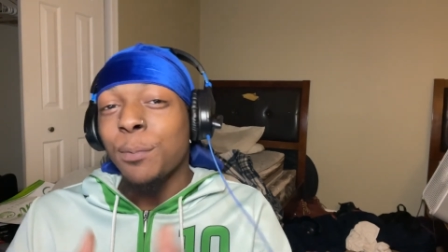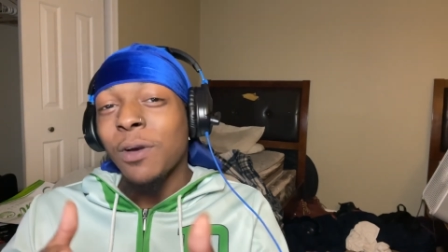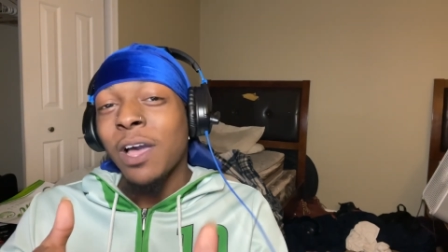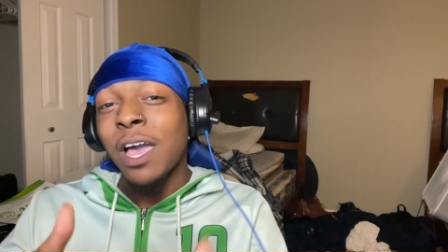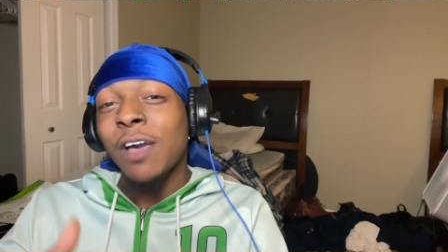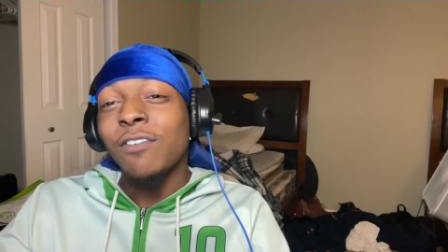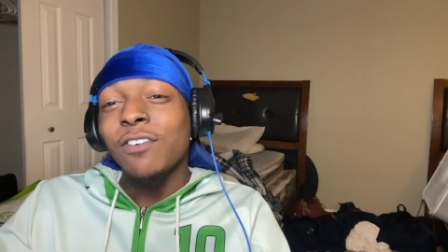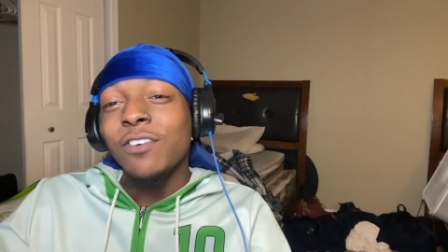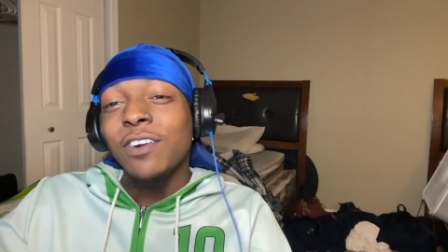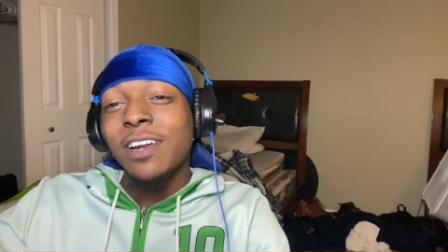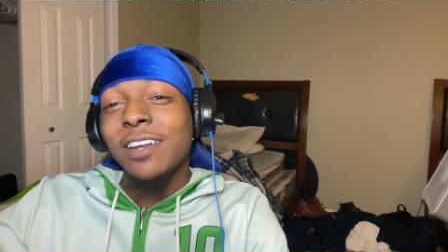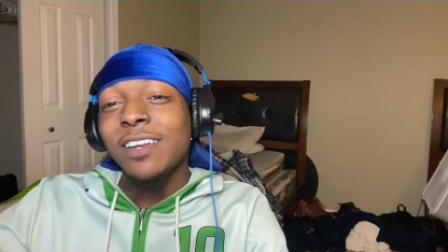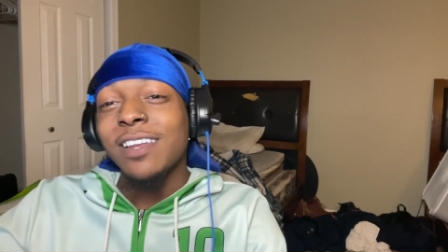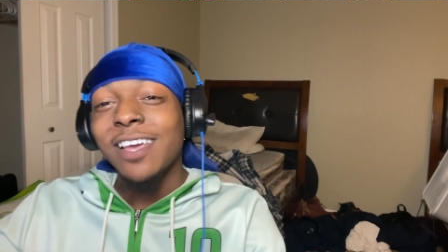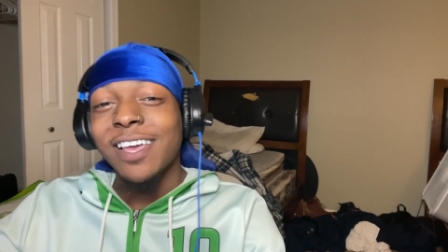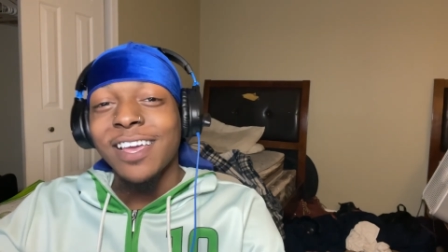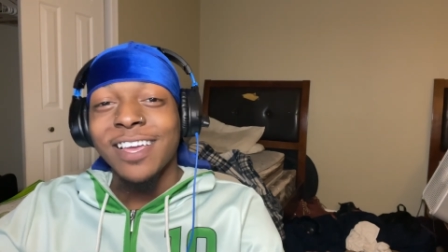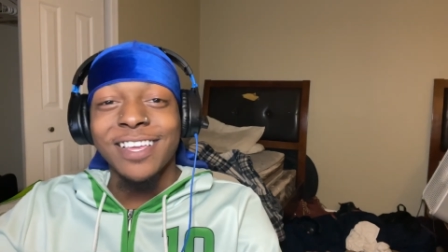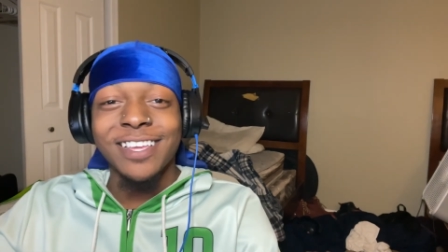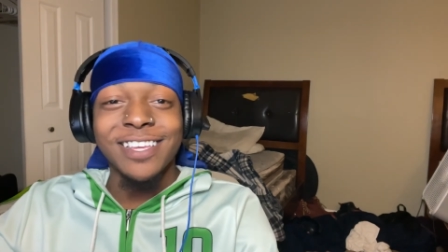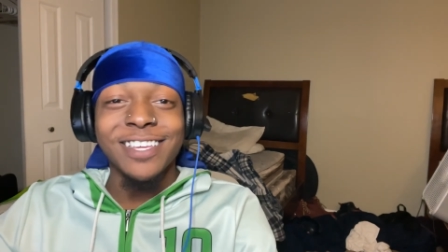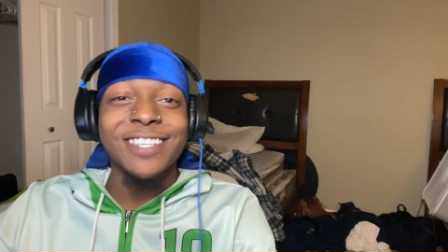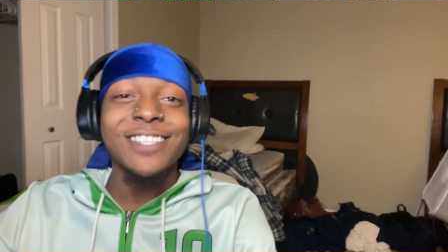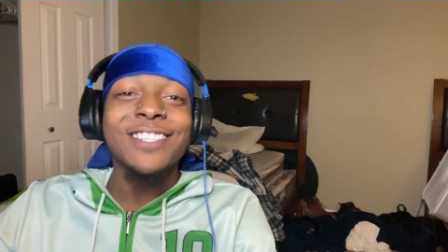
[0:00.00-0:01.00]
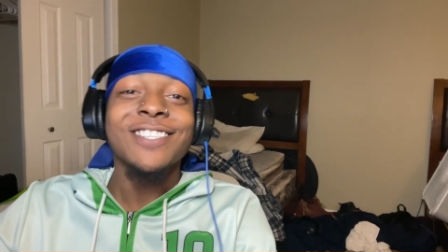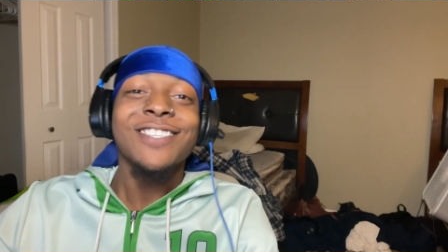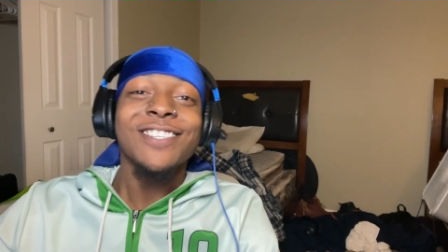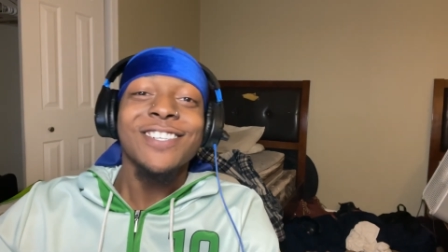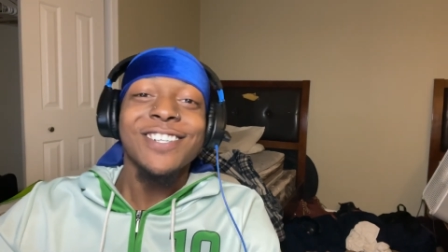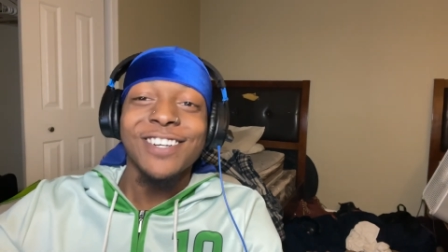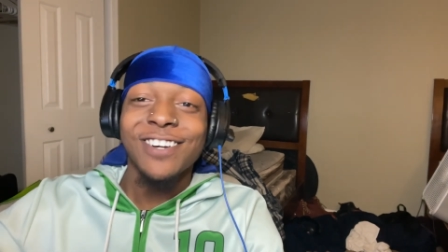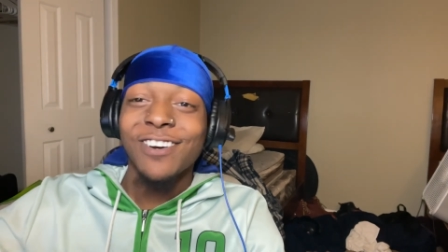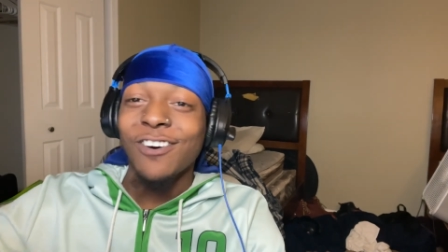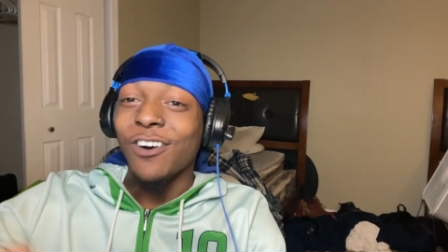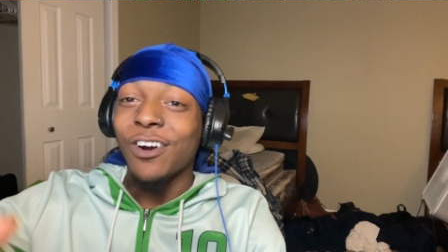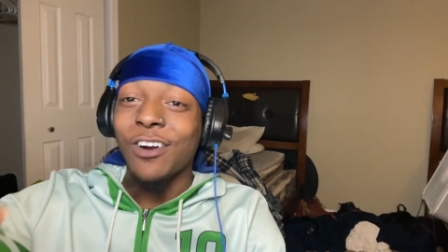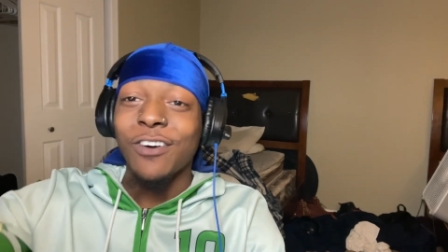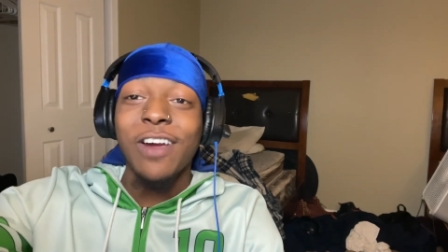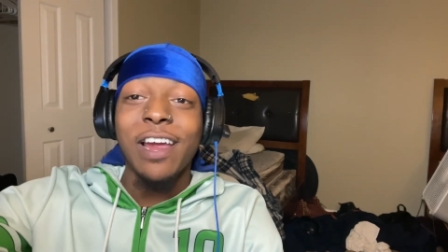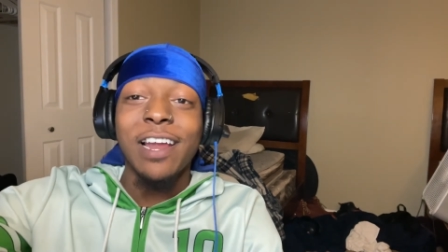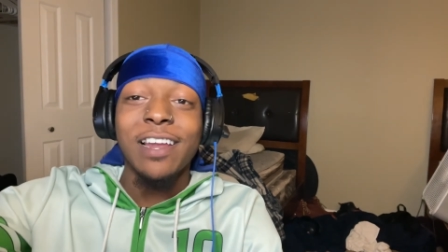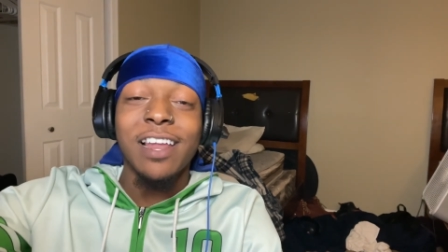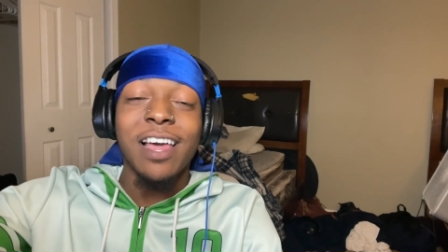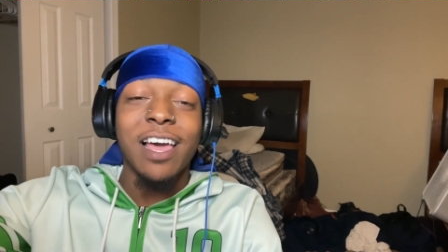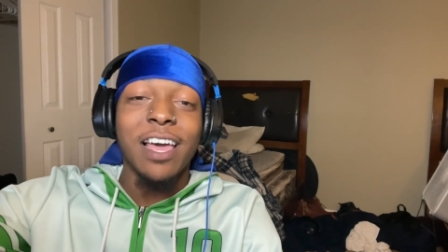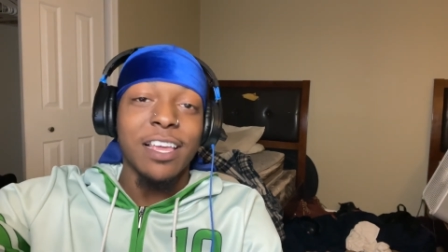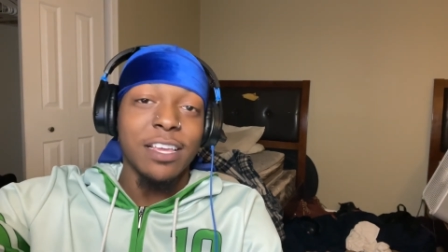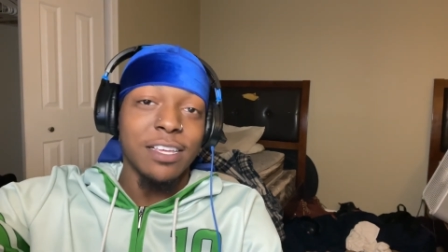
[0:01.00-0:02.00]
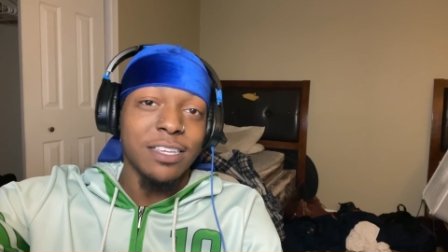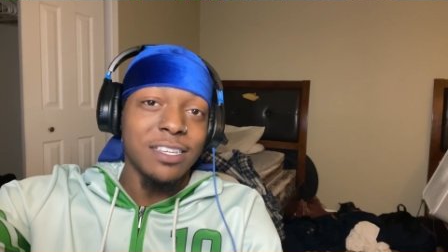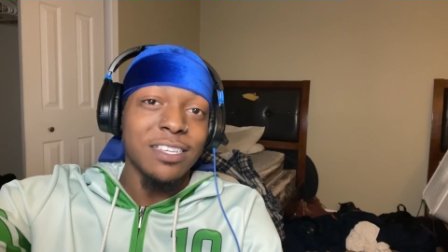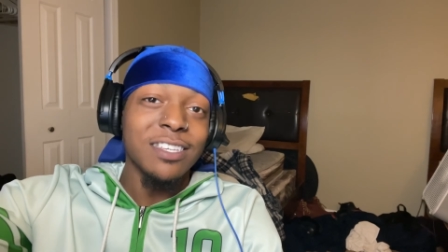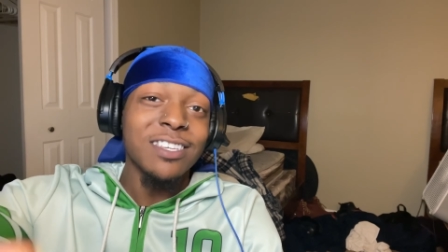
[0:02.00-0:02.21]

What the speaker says: y'all have a great day. Yes, sir. Or a great night.